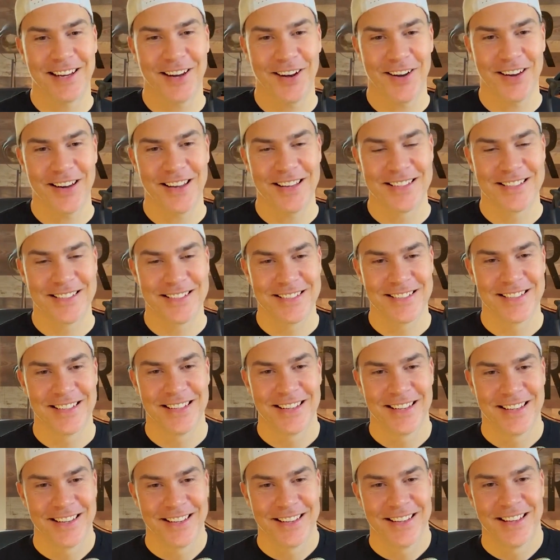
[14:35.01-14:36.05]
Hilarious.
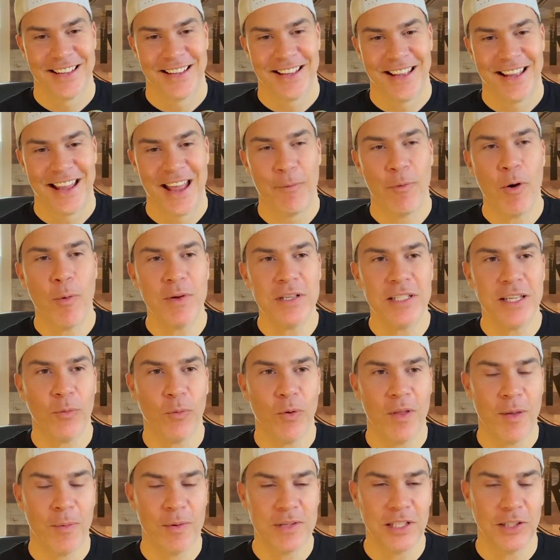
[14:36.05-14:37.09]
And what was there
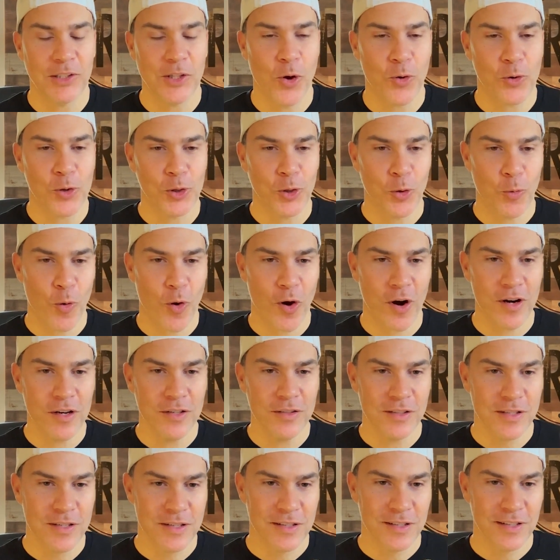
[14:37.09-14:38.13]
was a local award?